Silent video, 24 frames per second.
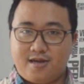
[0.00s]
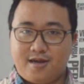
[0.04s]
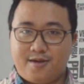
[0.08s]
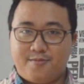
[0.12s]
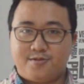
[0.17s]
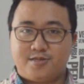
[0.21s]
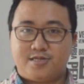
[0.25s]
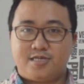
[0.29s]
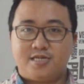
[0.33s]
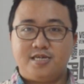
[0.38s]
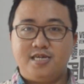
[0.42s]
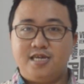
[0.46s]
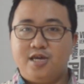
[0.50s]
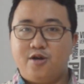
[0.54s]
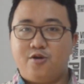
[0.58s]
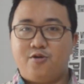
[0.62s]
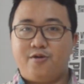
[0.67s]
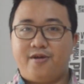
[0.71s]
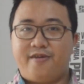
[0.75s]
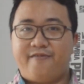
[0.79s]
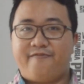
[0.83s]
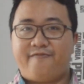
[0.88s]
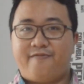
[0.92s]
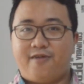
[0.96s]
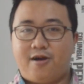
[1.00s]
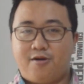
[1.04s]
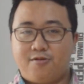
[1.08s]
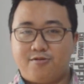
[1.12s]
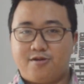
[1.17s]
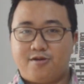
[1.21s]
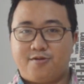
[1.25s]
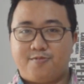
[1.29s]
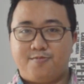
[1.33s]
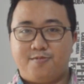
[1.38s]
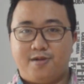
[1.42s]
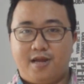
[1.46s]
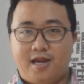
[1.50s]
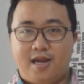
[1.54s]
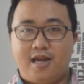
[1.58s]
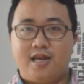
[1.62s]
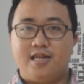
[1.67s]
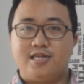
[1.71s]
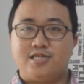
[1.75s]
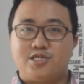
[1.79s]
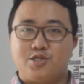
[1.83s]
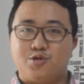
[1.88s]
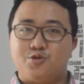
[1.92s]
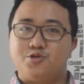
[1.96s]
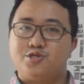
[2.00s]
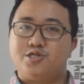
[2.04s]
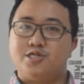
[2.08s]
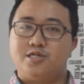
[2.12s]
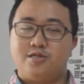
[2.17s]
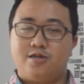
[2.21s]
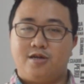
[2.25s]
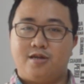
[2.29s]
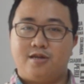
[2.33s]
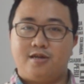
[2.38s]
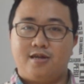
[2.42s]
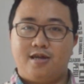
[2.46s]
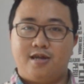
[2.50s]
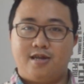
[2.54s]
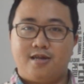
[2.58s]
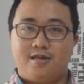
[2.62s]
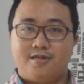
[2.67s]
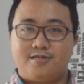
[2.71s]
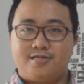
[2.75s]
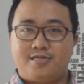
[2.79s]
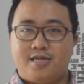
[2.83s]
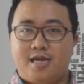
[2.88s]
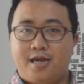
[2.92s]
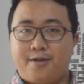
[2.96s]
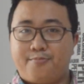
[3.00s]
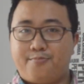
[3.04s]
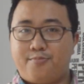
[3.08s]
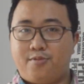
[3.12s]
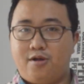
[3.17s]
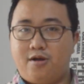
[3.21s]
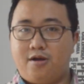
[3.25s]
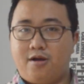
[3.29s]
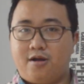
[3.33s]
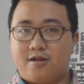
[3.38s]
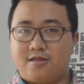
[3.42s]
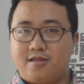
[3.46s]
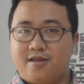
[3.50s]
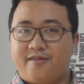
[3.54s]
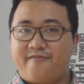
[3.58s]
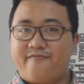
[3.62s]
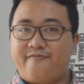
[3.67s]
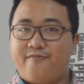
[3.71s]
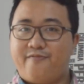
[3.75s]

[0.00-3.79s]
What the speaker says: I'm CEO and founder of dailysocial.net, a tech blog that